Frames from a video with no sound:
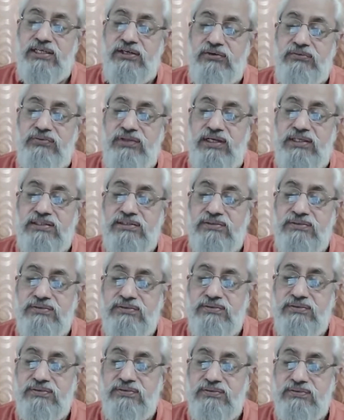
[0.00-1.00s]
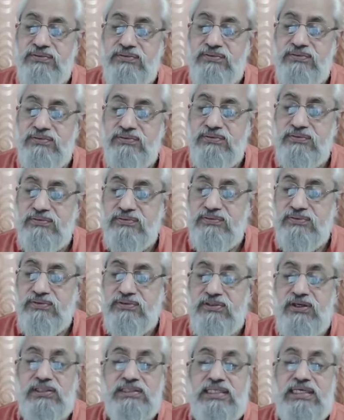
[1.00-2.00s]
care of that.
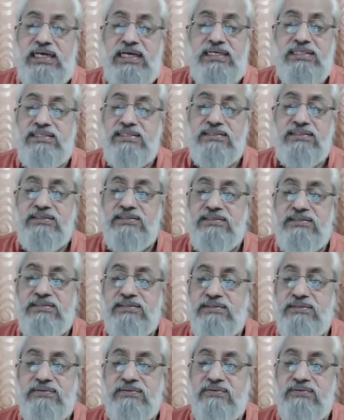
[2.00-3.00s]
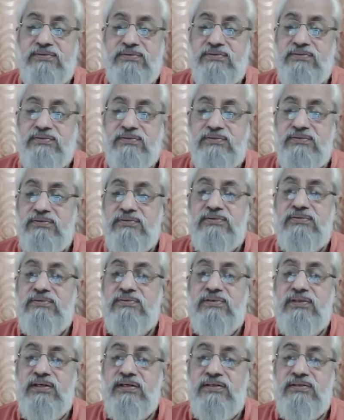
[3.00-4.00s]
Nothing else.
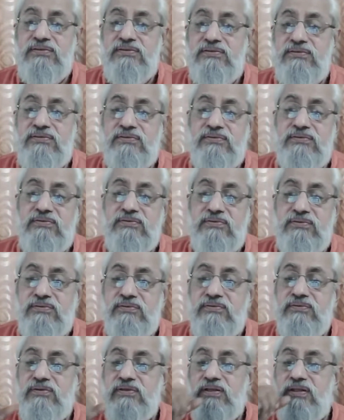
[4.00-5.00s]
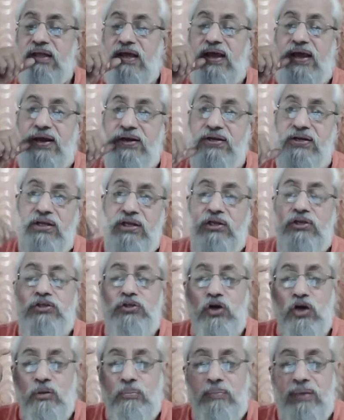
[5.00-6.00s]
Yeah. And
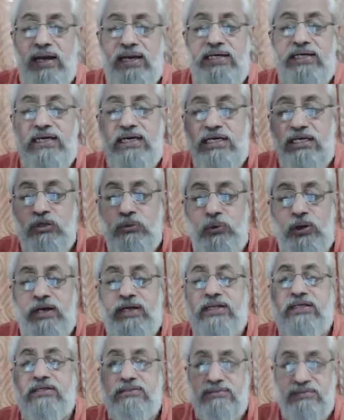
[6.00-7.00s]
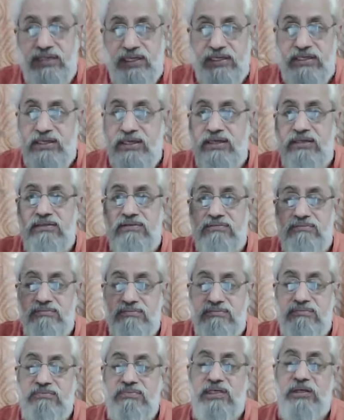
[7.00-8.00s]
your mind inquiring, thinking,
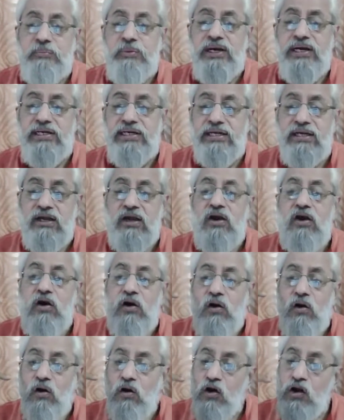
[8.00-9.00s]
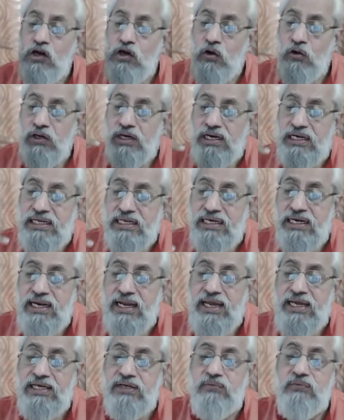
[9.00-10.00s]
debating in
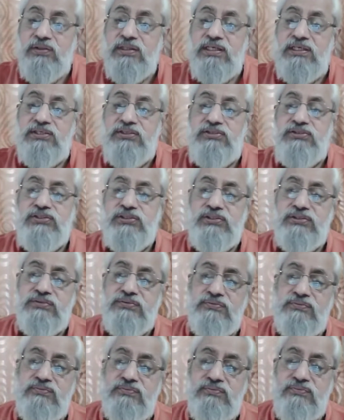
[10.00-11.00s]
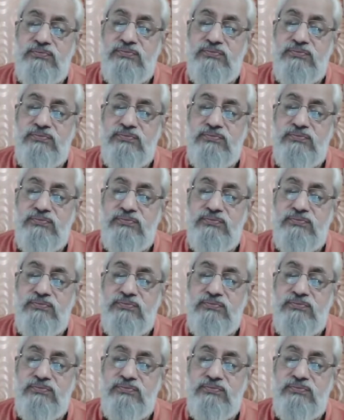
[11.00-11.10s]
line with the teaching.